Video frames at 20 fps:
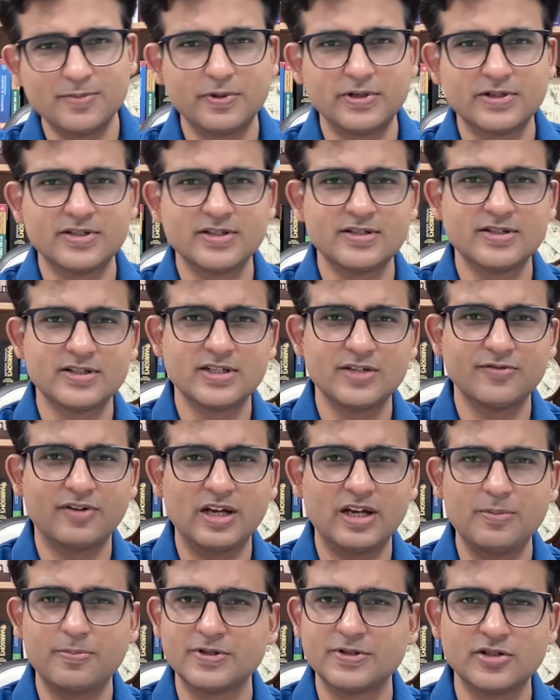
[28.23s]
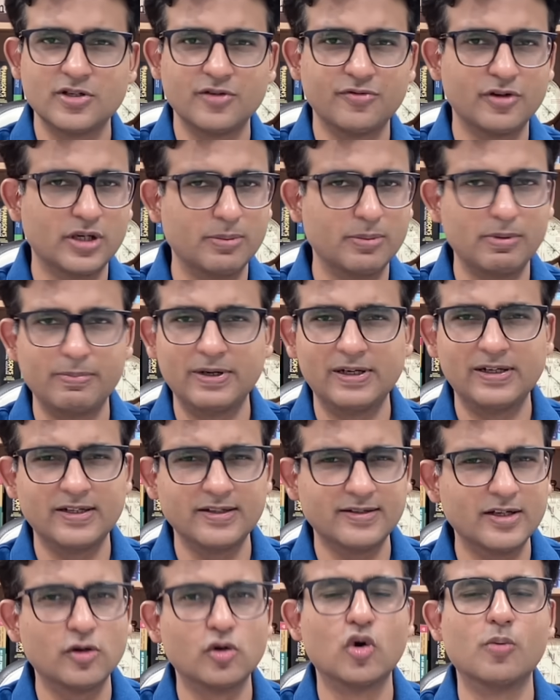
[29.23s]
percent, sixty-five percent of your
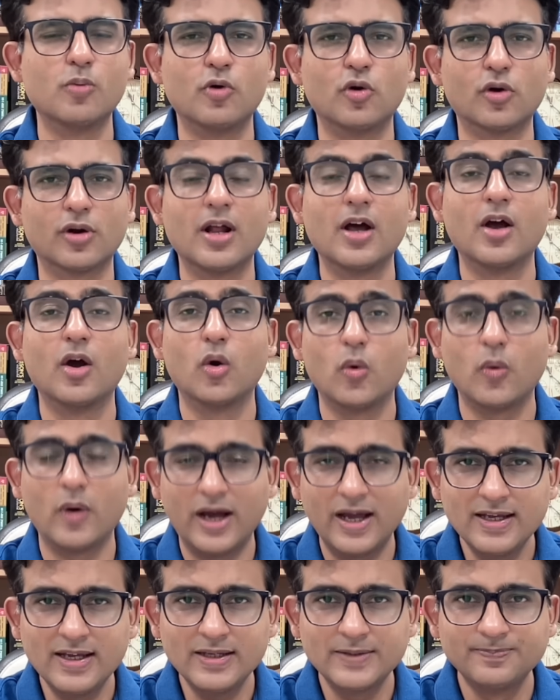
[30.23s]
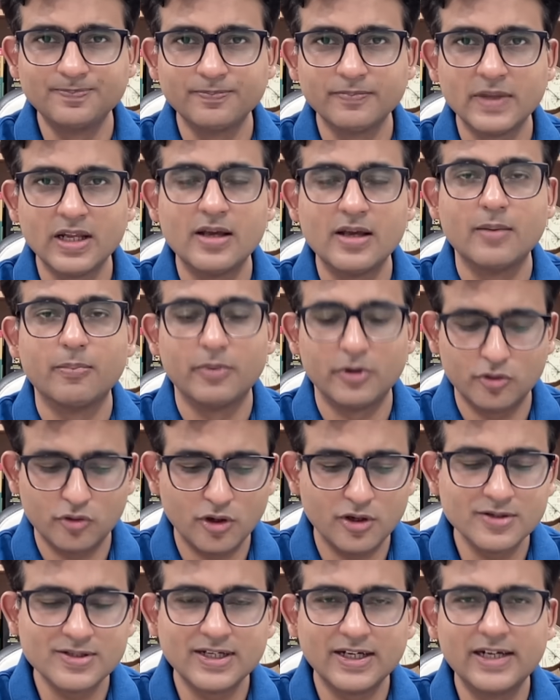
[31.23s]
capabilities and no more. Why?
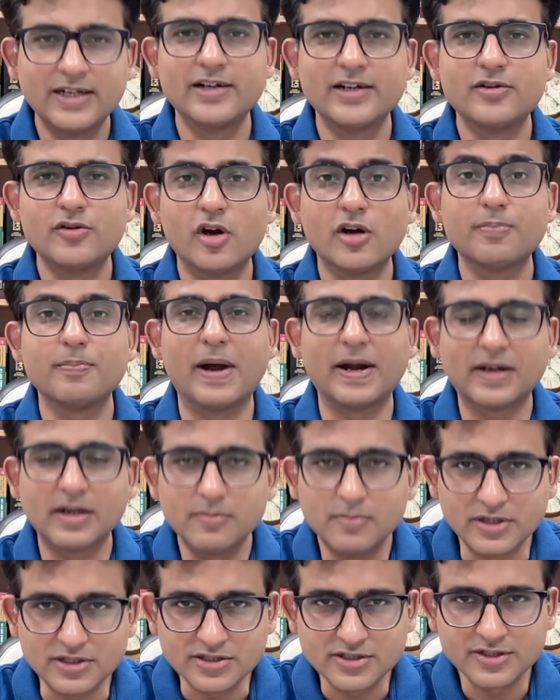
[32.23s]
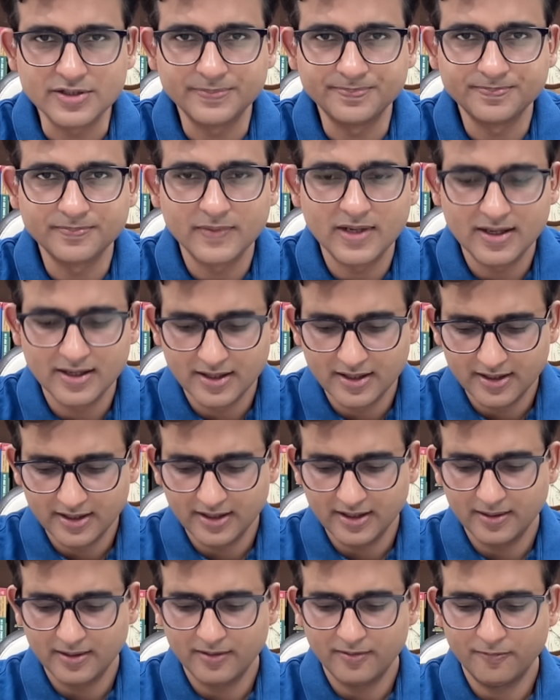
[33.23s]
Because it did not matter much.
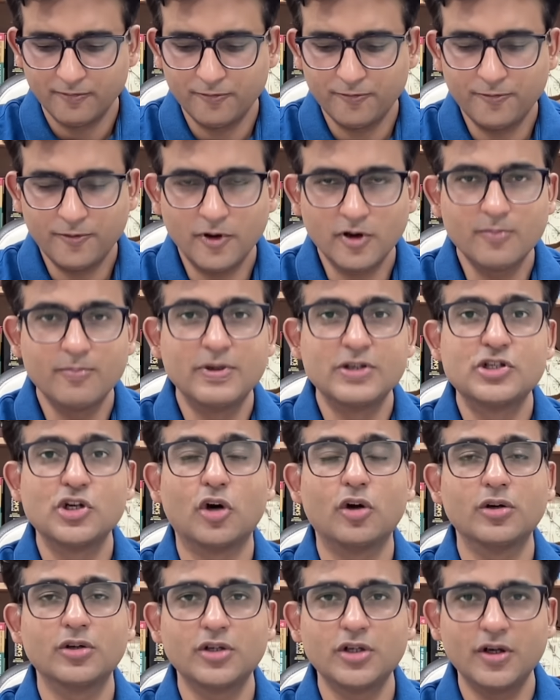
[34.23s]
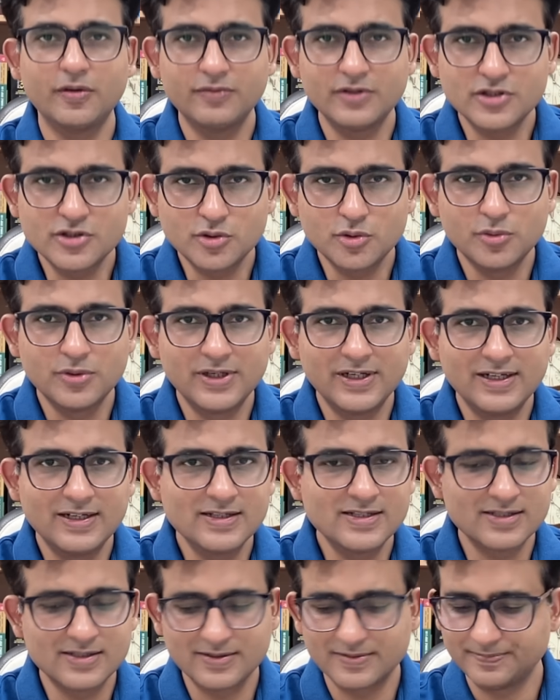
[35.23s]
For majority of the
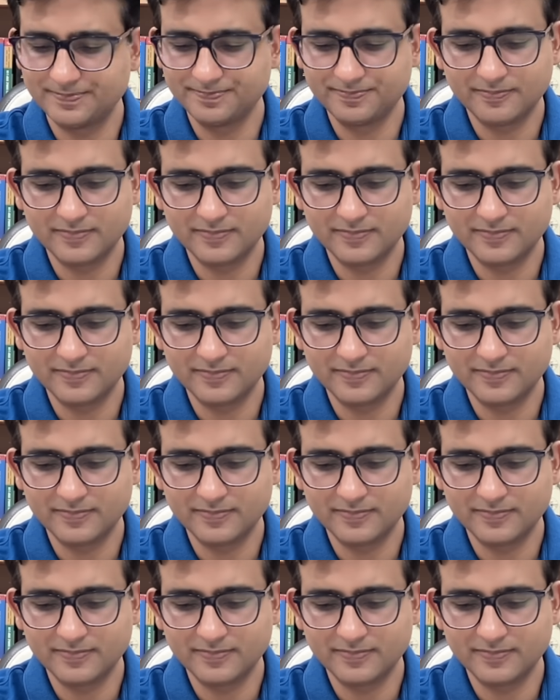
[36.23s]
students,